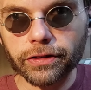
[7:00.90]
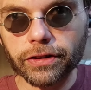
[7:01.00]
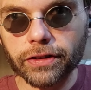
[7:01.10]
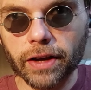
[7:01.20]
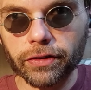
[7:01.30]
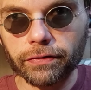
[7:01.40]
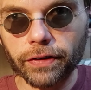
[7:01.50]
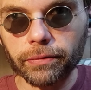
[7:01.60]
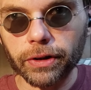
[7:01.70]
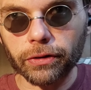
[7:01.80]
just have some
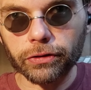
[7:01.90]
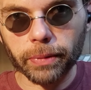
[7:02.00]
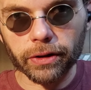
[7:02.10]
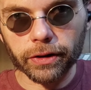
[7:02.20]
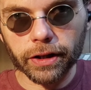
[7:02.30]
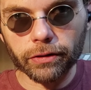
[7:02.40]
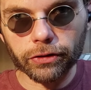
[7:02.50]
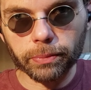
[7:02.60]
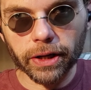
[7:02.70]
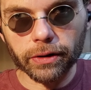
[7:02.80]
fun with Ghost Spider.
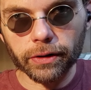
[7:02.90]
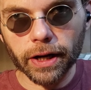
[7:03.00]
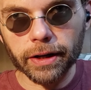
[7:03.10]
Ghost Spider,